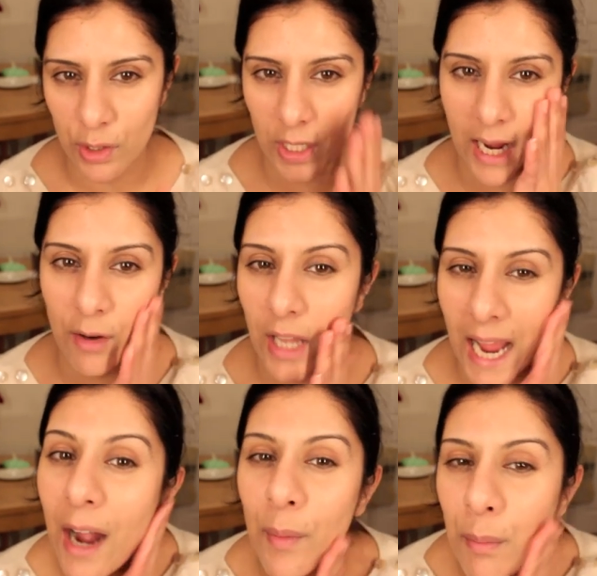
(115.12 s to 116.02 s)

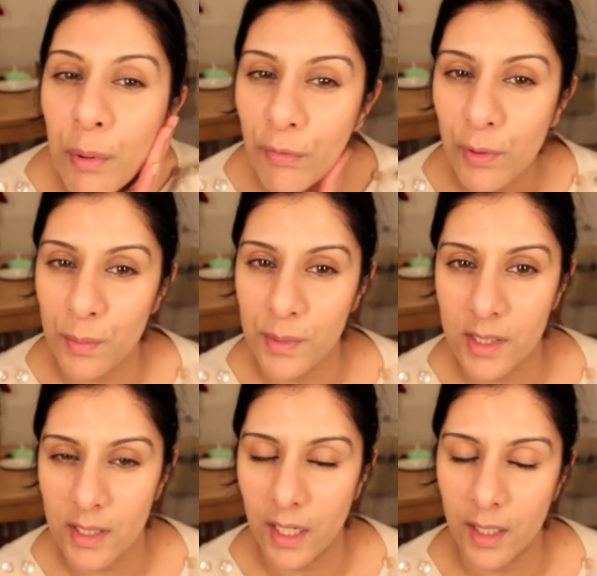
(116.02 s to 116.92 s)
how it
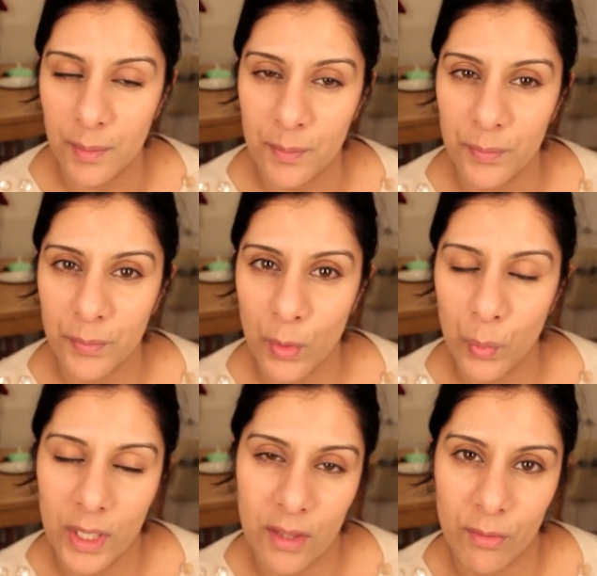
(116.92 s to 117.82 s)
performs
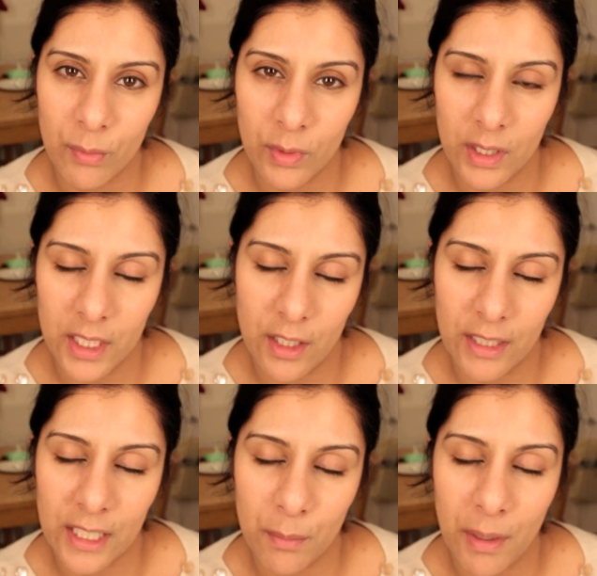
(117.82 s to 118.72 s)
with, you know,
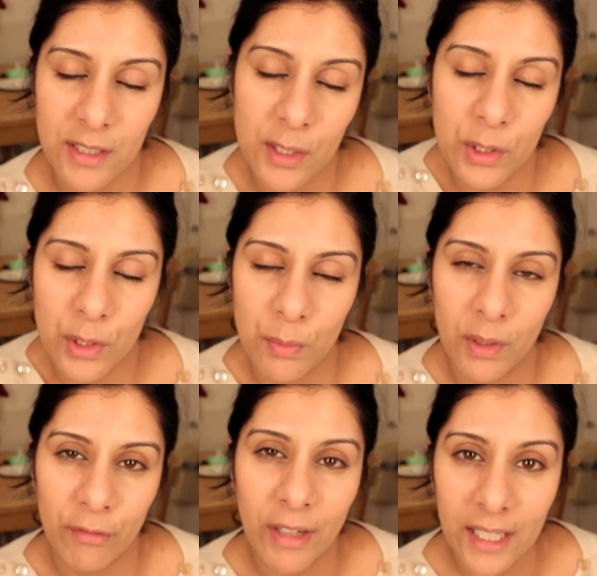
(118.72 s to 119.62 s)
in comparison to
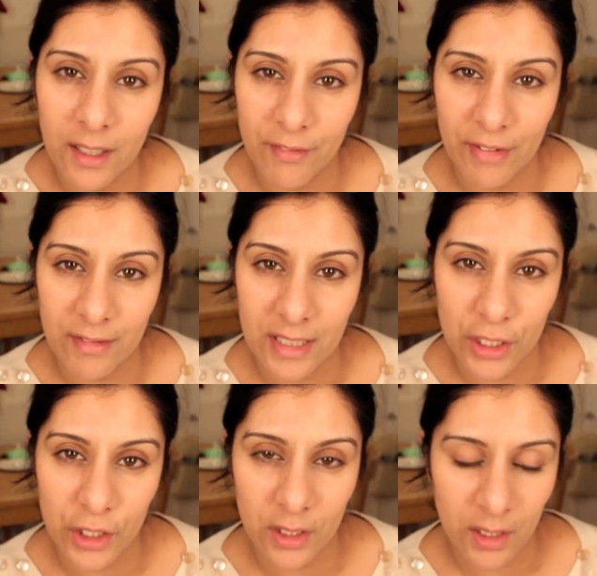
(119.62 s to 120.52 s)
my regular
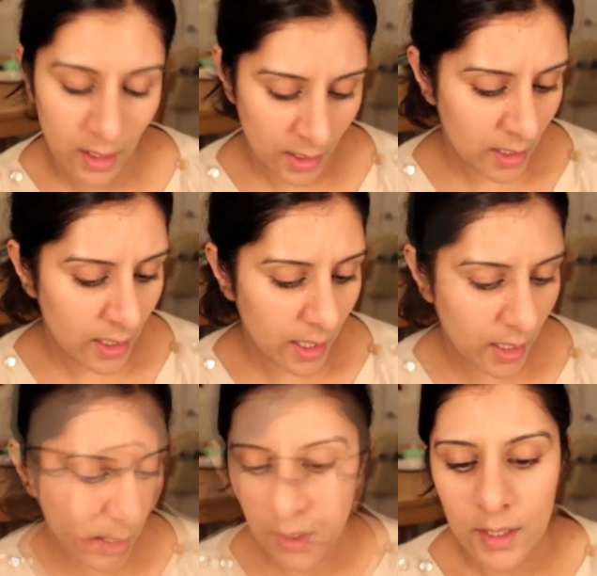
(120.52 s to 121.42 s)
foundation.
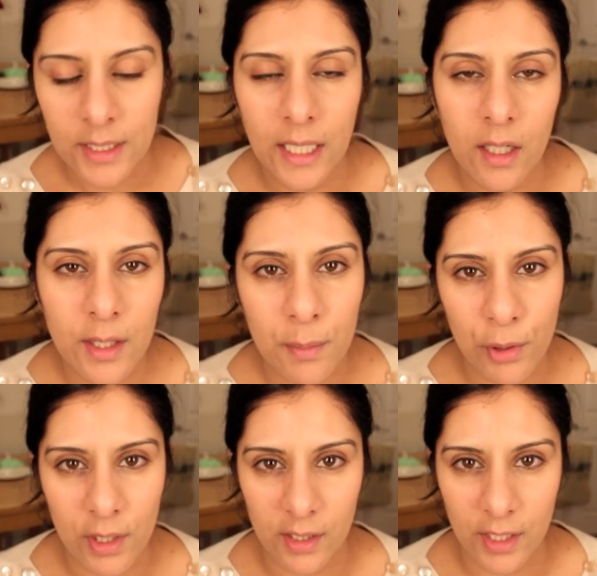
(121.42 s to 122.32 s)
The other
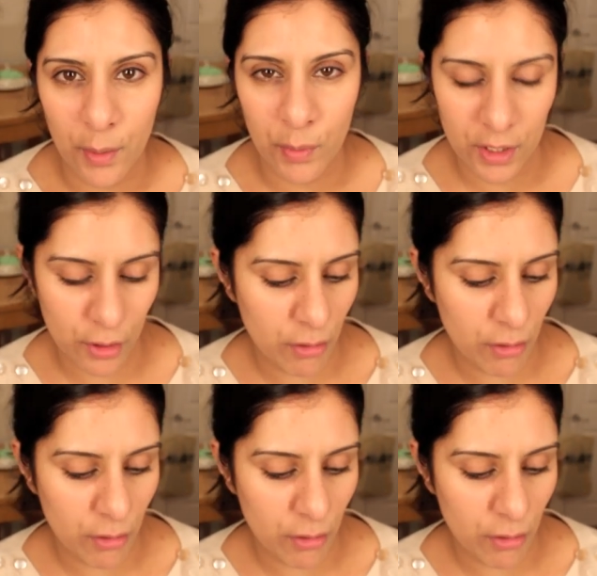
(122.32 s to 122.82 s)
product that I want to